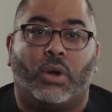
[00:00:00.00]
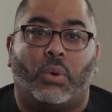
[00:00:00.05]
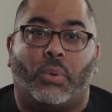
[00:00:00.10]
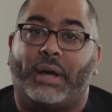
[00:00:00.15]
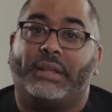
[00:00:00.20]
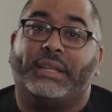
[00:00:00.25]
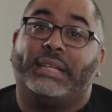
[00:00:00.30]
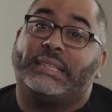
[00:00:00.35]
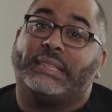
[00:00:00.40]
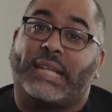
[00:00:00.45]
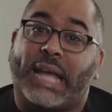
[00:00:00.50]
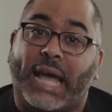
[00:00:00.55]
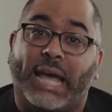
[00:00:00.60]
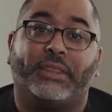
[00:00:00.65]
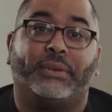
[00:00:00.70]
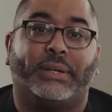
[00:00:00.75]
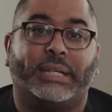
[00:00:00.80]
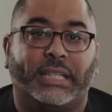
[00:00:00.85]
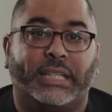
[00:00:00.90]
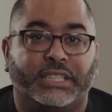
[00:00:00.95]
While this
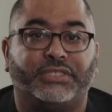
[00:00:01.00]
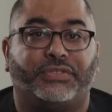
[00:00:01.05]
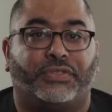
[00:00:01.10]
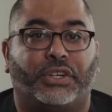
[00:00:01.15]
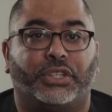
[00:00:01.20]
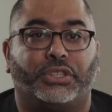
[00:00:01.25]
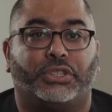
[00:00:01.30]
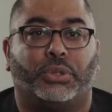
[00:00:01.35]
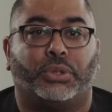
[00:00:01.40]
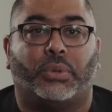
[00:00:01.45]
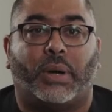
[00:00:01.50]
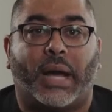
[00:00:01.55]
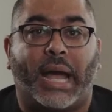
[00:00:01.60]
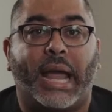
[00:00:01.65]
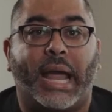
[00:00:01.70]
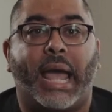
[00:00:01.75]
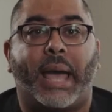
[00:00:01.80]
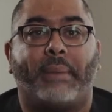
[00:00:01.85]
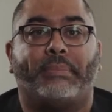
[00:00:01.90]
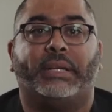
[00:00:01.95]
gathering is virtual, I
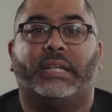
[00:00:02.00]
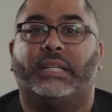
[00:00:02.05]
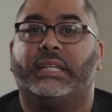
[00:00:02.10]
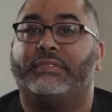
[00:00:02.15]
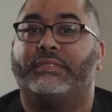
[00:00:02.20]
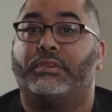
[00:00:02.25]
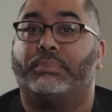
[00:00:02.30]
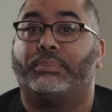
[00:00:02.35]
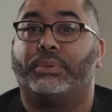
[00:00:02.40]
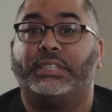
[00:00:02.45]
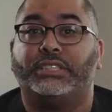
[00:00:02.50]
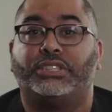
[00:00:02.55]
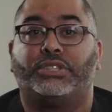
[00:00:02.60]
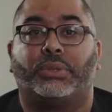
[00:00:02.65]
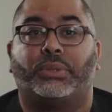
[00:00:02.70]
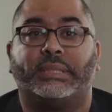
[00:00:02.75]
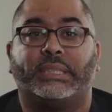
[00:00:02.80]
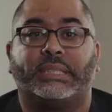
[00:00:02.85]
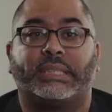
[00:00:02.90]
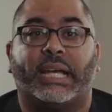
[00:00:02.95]
happen to live in Prince
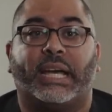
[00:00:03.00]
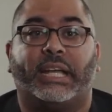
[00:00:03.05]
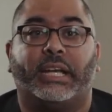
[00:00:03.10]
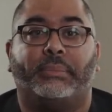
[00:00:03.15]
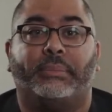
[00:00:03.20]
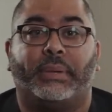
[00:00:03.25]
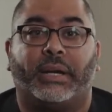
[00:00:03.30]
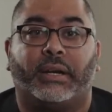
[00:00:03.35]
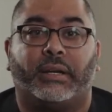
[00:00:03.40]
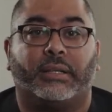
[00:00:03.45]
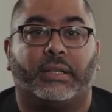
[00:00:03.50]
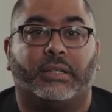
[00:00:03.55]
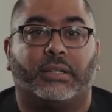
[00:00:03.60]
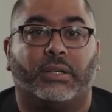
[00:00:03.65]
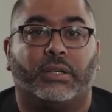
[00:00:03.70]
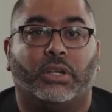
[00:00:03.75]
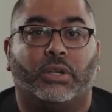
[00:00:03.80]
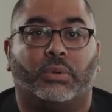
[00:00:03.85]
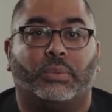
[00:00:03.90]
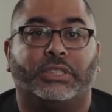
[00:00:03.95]
George's County,
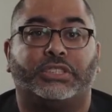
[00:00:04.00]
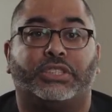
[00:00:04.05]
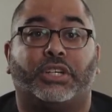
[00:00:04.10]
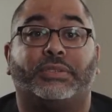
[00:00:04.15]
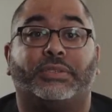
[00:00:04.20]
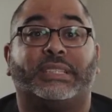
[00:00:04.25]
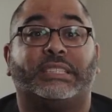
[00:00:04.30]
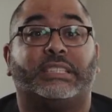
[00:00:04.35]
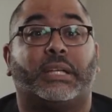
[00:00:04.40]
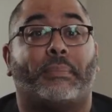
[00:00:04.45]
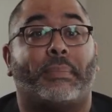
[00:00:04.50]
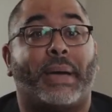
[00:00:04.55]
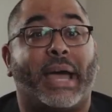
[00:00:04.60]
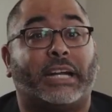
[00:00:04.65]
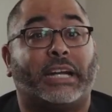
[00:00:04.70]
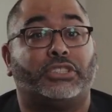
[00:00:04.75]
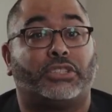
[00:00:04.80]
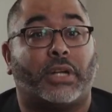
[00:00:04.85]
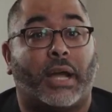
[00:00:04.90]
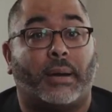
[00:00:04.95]
Maryland, which serves as a
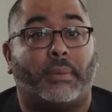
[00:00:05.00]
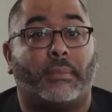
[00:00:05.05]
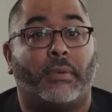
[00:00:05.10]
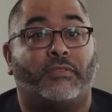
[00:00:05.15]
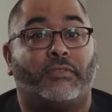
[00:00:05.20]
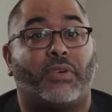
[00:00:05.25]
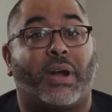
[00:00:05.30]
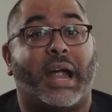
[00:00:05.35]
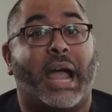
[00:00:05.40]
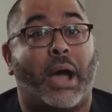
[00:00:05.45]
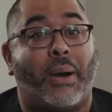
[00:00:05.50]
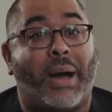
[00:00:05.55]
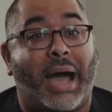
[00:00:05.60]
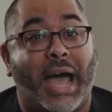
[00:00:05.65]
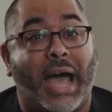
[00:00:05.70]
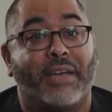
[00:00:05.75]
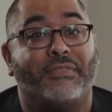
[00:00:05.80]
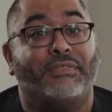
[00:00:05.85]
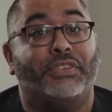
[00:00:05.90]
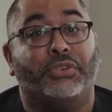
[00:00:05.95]
backdrop for how
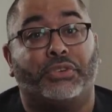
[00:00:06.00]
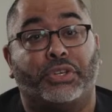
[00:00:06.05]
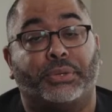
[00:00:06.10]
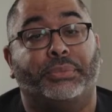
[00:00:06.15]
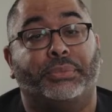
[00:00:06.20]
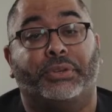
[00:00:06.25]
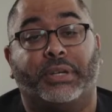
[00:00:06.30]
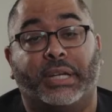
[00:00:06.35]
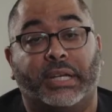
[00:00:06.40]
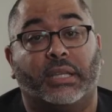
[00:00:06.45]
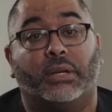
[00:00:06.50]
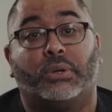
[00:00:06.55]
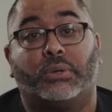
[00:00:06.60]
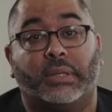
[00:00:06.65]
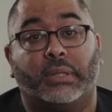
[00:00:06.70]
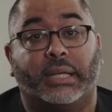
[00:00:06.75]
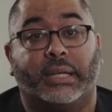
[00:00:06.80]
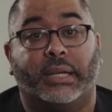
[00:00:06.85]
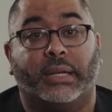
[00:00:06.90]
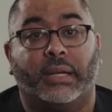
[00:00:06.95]
I view community
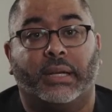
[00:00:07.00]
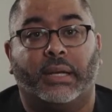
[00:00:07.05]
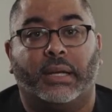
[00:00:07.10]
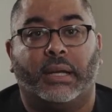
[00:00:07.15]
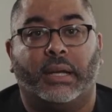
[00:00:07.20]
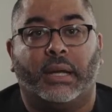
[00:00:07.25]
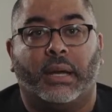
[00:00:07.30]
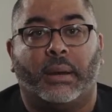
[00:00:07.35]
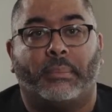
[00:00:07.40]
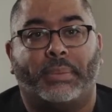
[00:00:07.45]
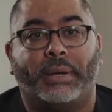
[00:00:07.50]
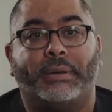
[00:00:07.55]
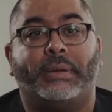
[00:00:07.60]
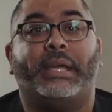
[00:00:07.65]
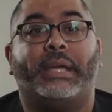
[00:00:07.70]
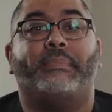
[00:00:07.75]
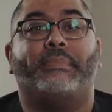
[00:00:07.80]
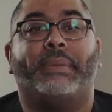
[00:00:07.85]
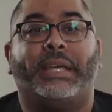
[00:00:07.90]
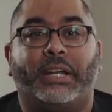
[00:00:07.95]
locally, but
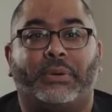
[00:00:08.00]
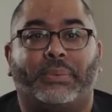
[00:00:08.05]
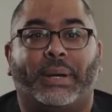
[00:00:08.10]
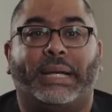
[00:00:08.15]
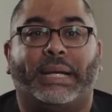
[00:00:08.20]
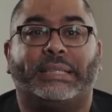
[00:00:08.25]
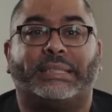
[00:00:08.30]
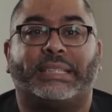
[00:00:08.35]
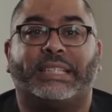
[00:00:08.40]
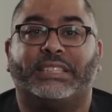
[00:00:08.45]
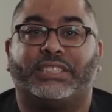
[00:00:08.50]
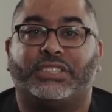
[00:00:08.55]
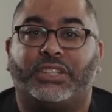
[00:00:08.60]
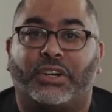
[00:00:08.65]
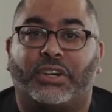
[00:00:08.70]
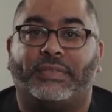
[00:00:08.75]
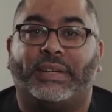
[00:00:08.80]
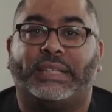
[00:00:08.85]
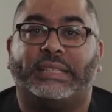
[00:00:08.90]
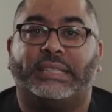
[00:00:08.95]
in many ways can
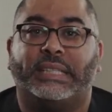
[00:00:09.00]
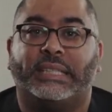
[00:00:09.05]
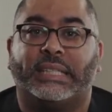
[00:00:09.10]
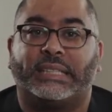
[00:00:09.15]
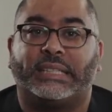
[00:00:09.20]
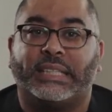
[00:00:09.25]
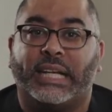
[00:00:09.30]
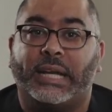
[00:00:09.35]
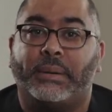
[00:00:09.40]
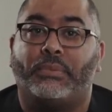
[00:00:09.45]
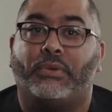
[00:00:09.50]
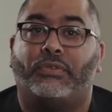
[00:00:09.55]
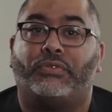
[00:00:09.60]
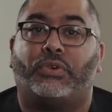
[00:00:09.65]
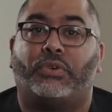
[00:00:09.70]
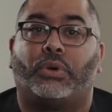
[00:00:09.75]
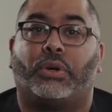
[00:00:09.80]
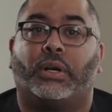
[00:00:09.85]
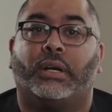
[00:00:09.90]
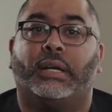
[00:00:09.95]
serve as an example
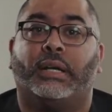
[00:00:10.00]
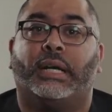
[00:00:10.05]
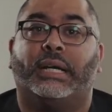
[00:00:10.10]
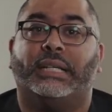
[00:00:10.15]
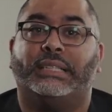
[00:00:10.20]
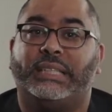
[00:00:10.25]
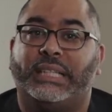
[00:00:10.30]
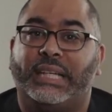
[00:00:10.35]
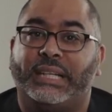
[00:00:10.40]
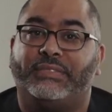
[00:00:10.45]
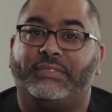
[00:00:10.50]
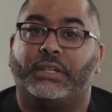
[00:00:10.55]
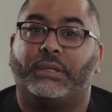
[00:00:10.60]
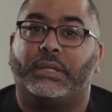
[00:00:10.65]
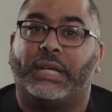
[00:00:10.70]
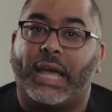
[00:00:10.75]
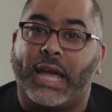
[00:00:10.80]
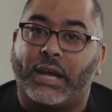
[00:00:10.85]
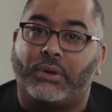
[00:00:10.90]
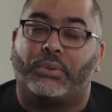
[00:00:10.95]
for
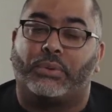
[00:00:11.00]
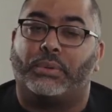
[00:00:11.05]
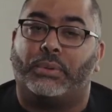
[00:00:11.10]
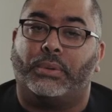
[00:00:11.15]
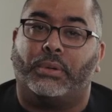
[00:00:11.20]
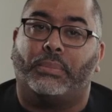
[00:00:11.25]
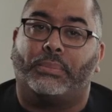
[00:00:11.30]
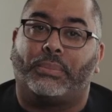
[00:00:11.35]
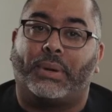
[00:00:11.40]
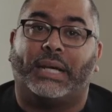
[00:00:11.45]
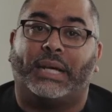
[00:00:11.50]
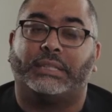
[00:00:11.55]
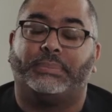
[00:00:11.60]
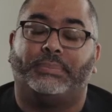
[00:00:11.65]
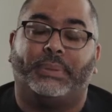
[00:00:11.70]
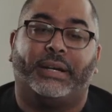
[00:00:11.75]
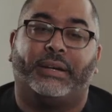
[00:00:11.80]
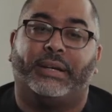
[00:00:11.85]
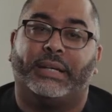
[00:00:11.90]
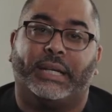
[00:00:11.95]
achieving equitable
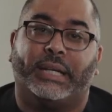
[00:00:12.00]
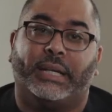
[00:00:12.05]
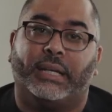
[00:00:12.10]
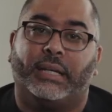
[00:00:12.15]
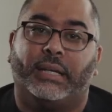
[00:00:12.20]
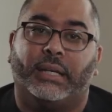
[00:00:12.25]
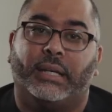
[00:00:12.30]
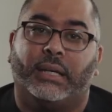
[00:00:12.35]
prosperity.